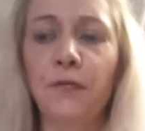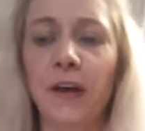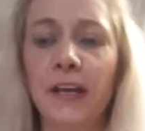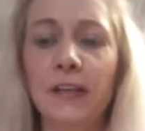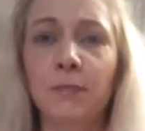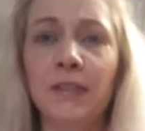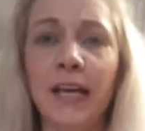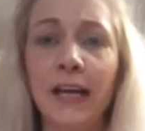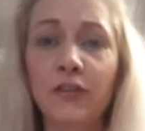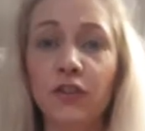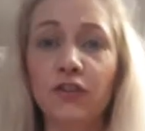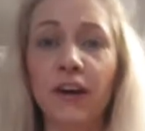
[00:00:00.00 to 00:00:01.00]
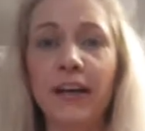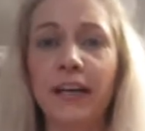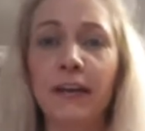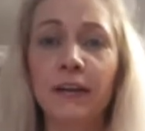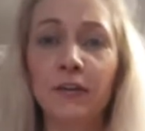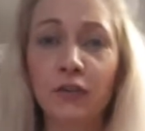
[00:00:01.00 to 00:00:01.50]
v is pretend you're
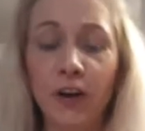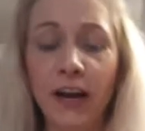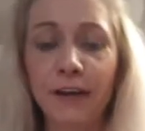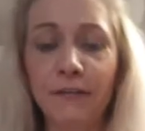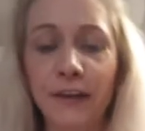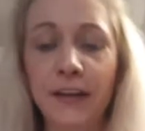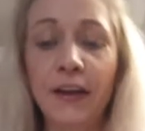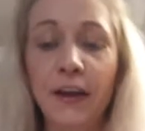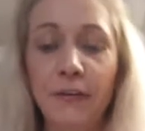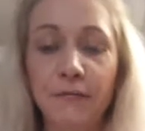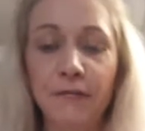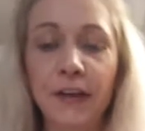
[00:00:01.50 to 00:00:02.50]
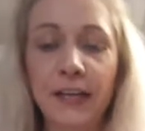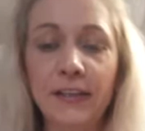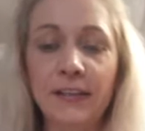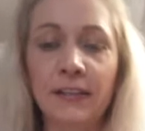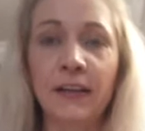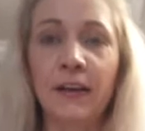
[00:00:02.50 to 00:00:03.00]
driving, driving
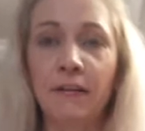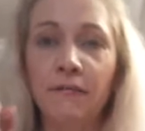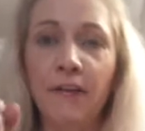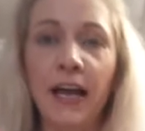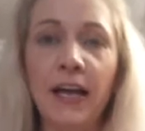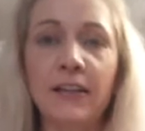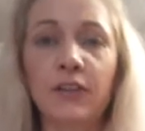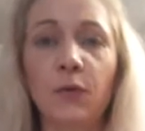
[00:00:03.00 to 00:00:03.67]
Vic's van.